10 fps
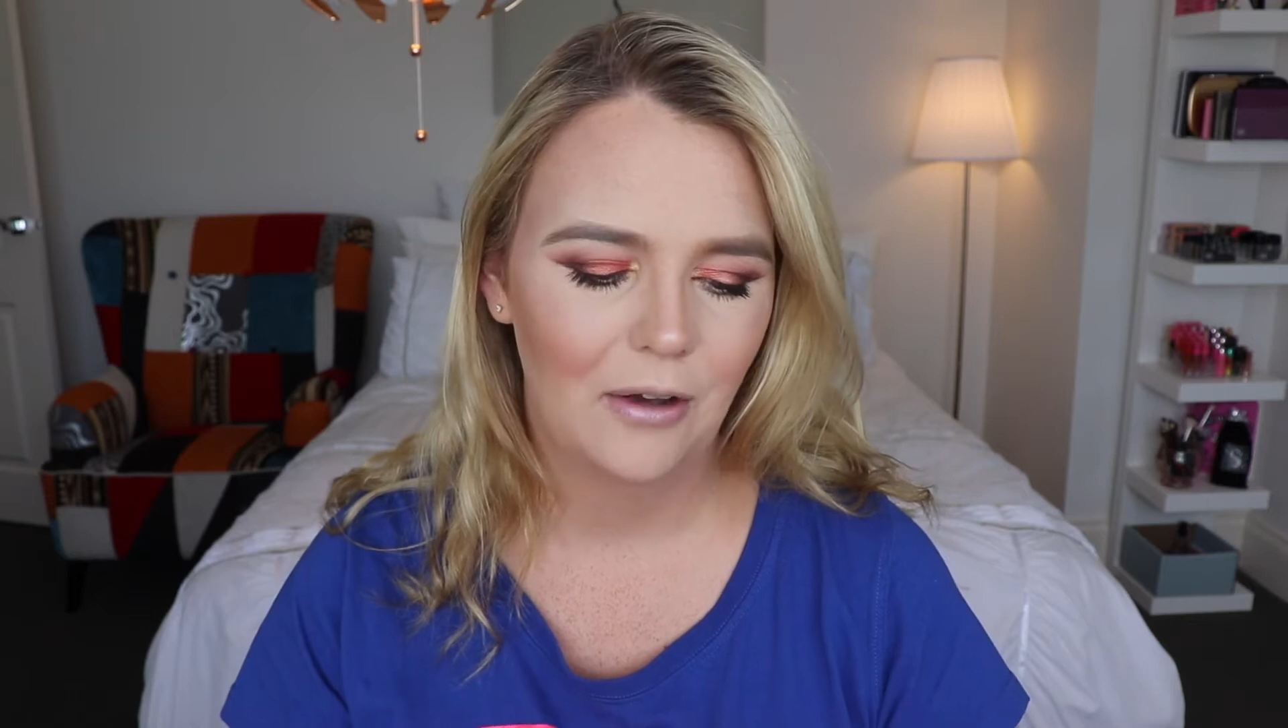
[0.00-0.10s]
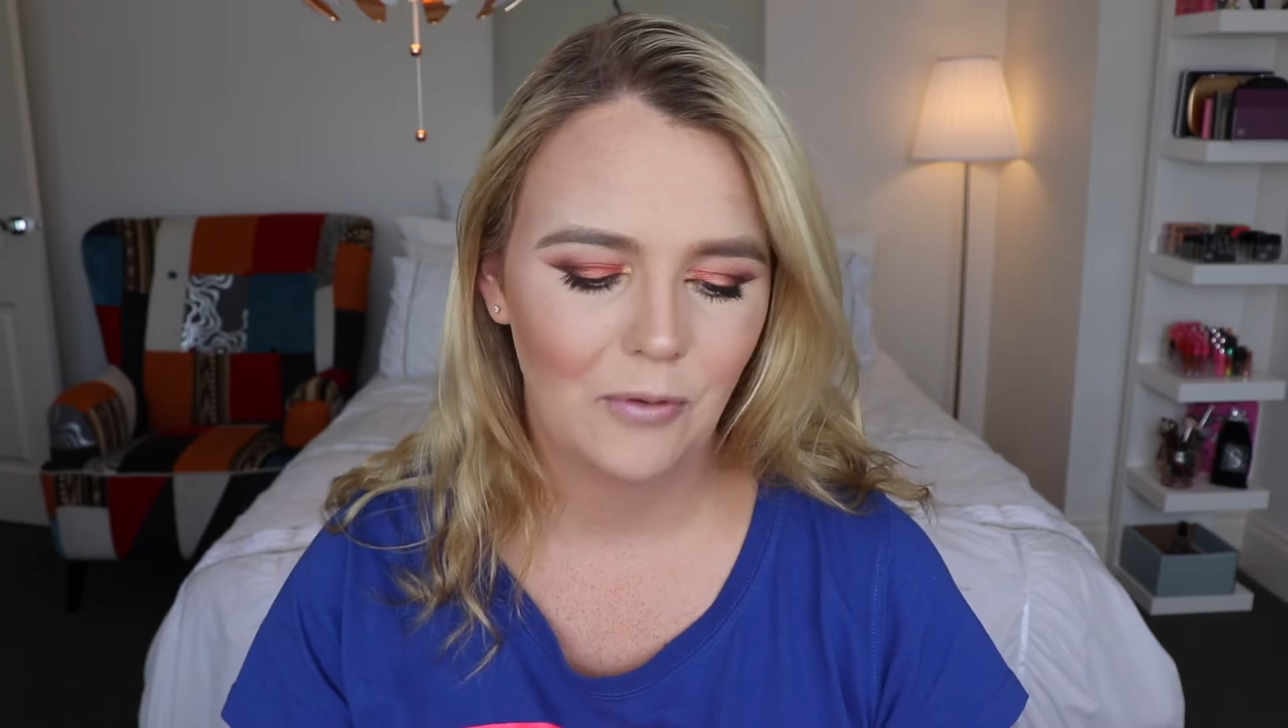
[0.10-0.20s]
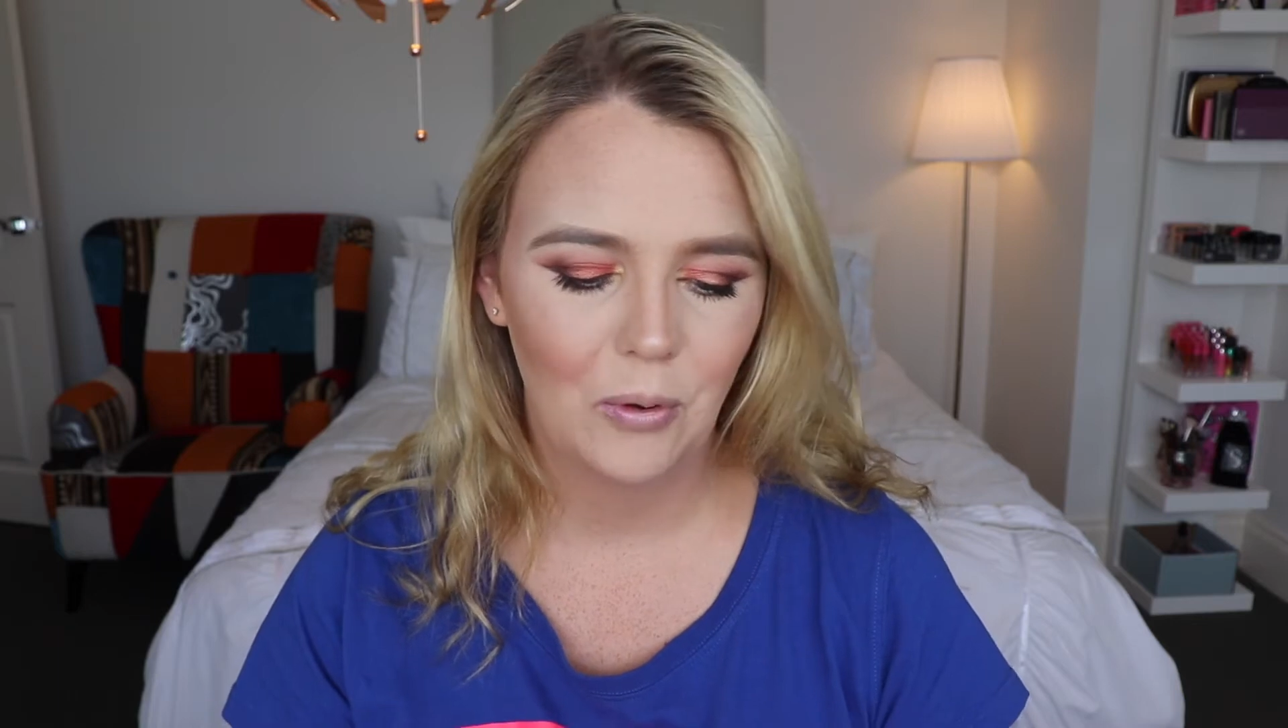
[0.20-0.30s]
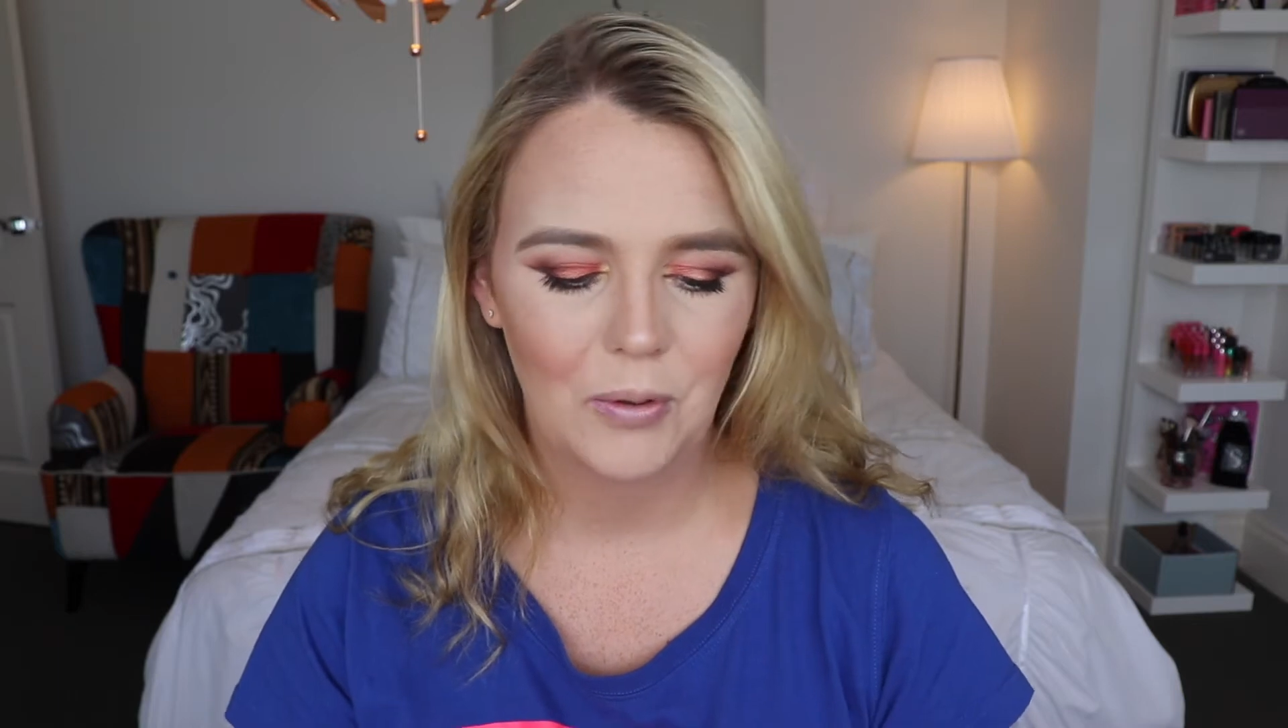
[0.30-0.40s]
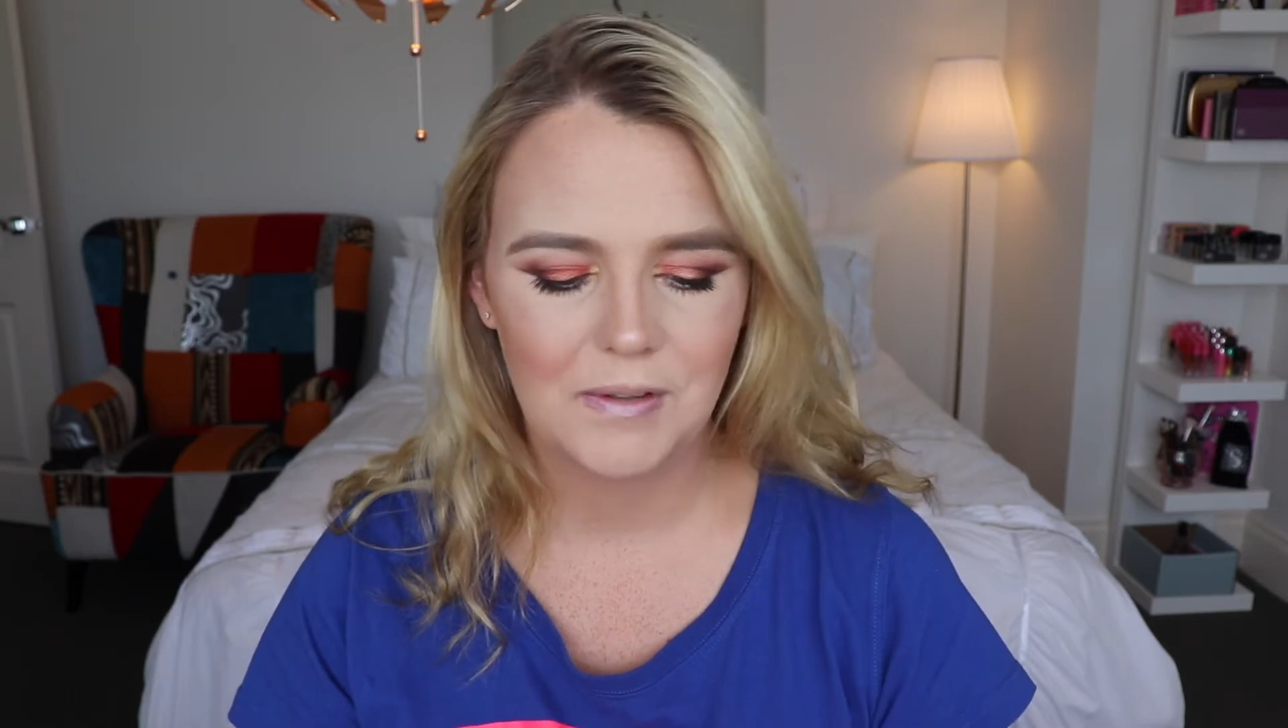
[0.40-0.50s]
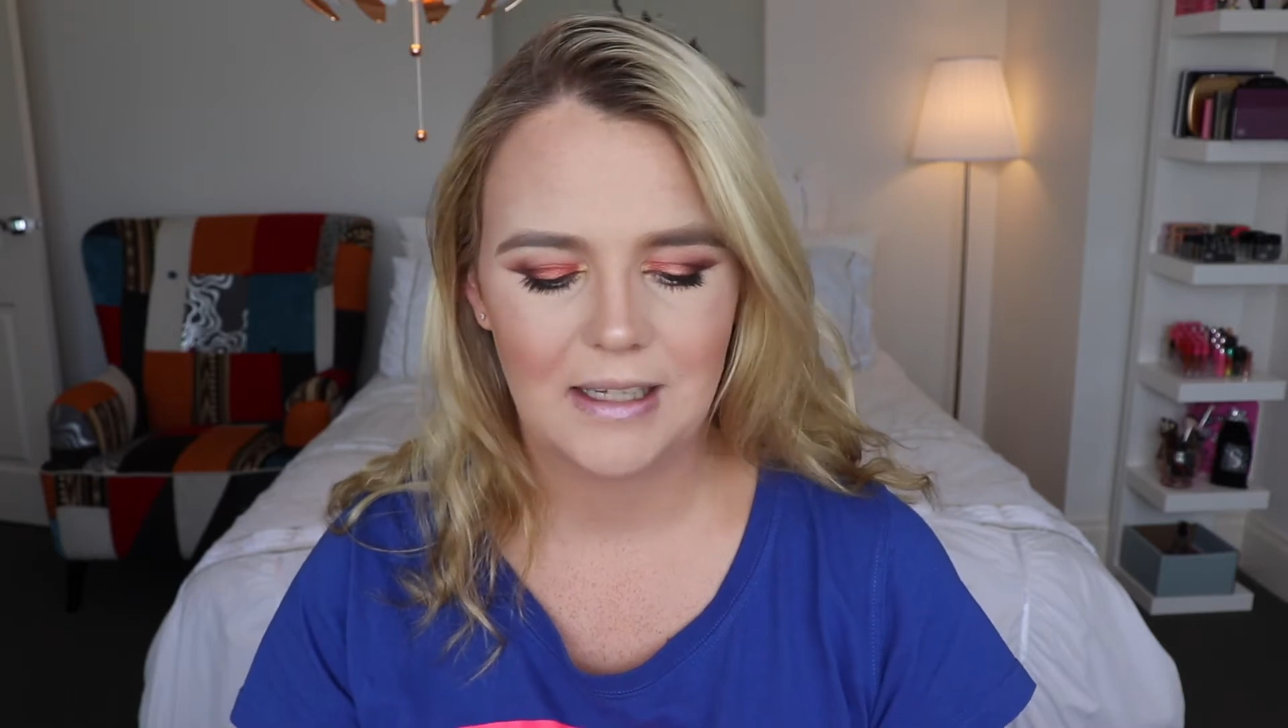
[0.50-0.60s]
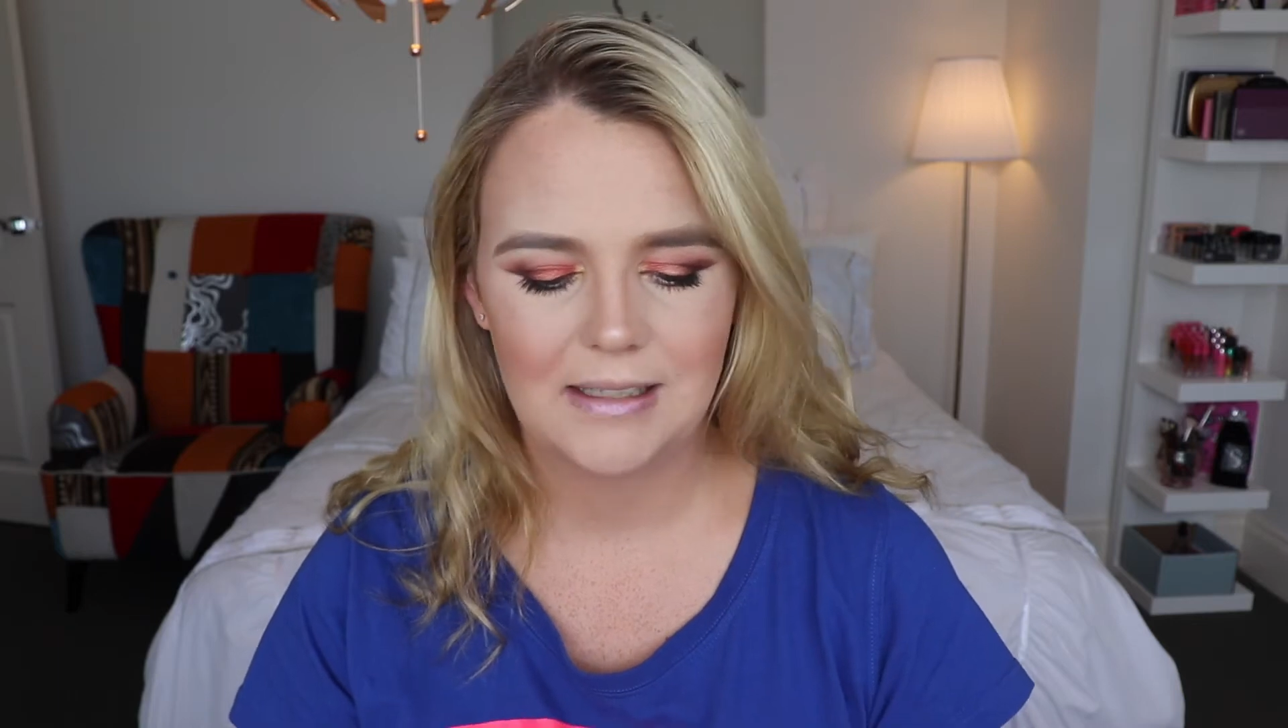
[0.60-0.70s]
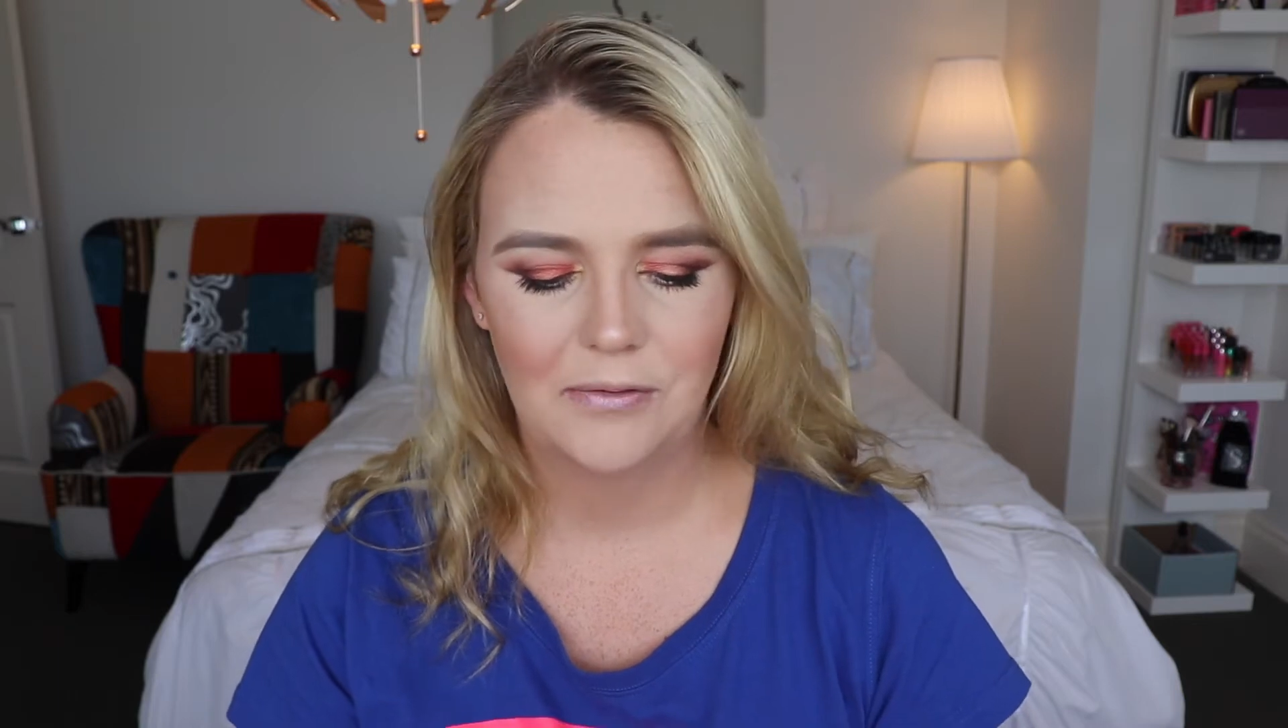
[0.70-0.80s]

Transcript: of course that's